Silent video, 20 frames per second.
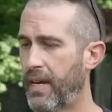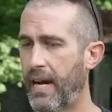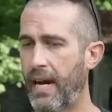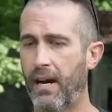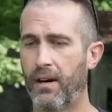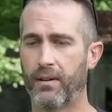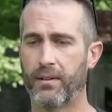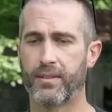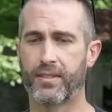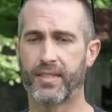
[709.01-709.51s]

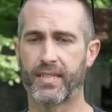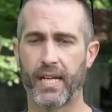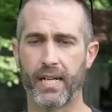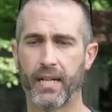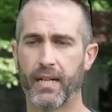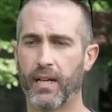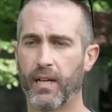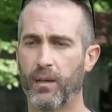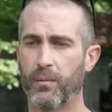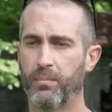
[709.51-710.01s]
how to set
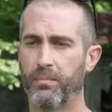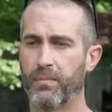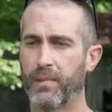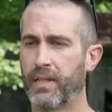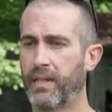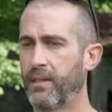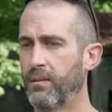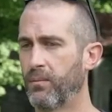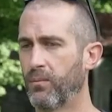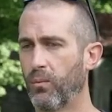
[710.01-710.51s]
it up
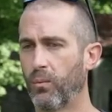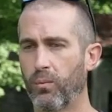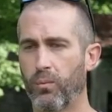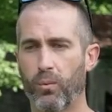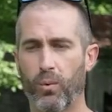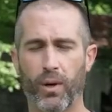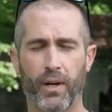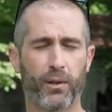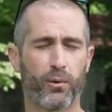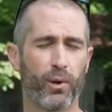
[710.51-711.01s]
and
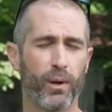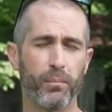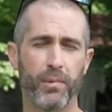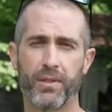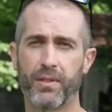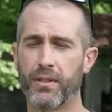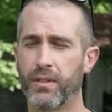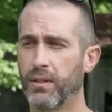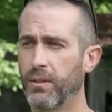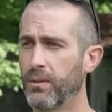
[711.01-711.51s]
what
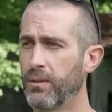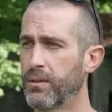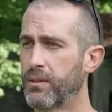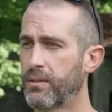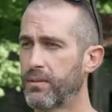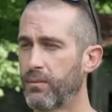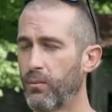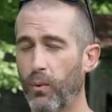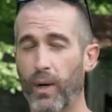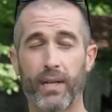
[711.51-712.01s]
equipment to
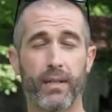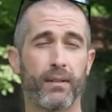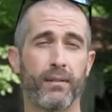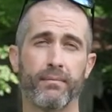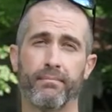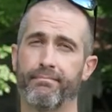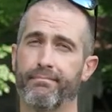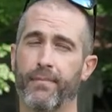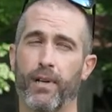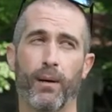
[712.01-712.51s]
use,
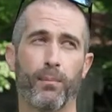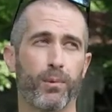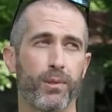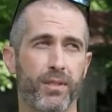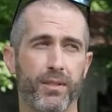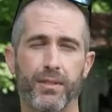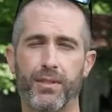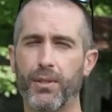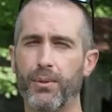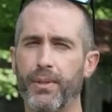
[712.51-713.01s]
waiting
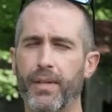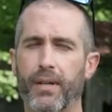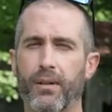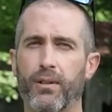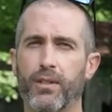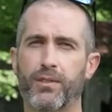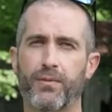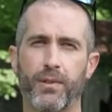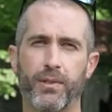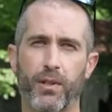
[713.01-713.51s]
upwards of two
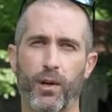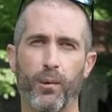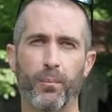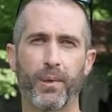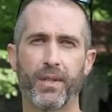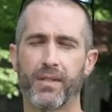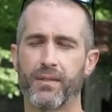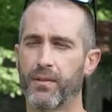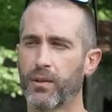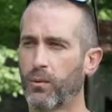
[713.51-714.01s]
years for certain
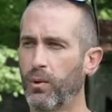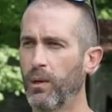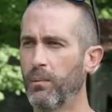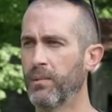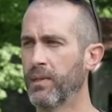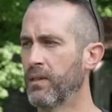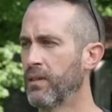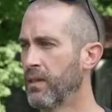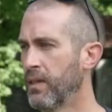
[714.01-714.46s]
piece of equipment.